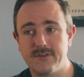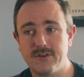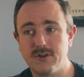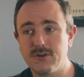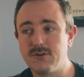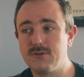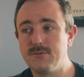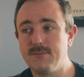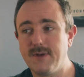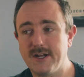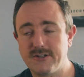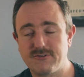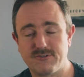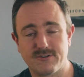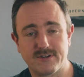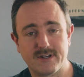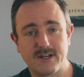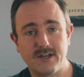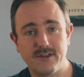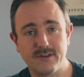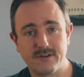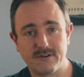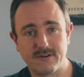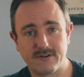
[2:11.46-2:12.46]
the Lumetri
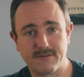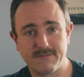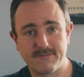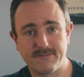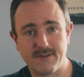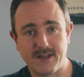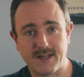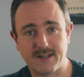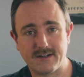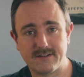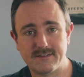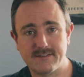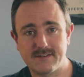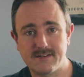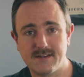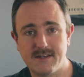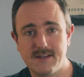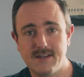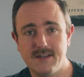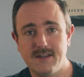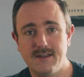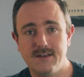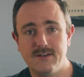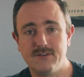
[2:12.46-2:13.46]
color effect
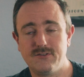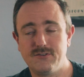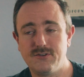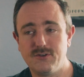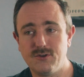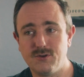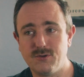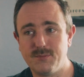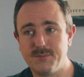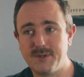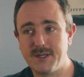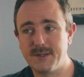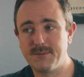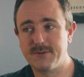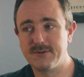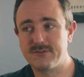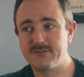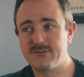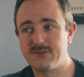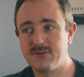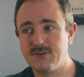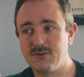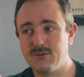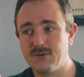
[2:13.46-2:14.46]
to be able
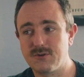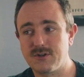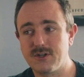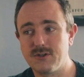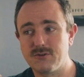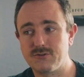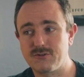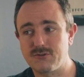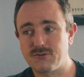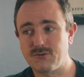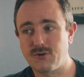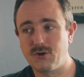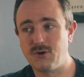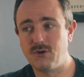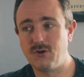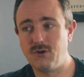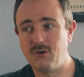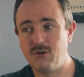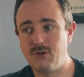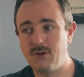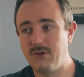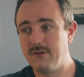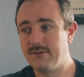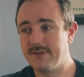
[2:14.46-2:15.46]
to
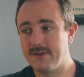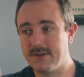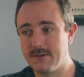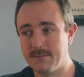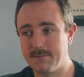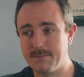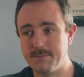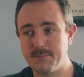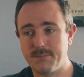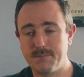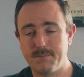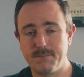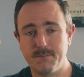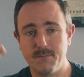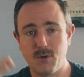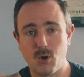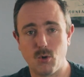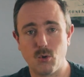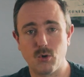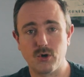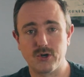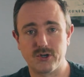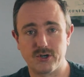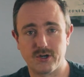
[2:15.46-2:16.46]
control the
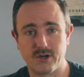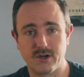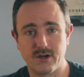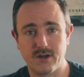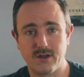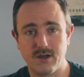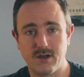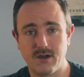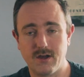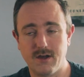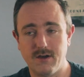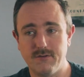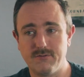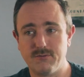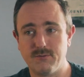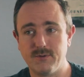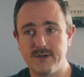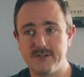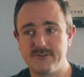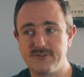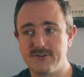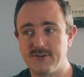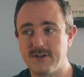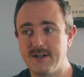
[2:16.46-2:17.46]
order of
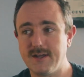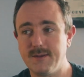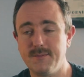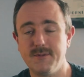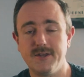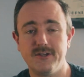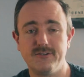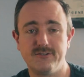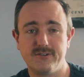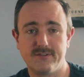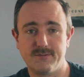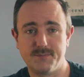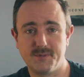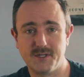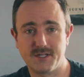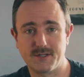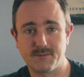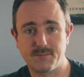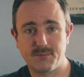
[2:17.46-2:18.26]
which your image is being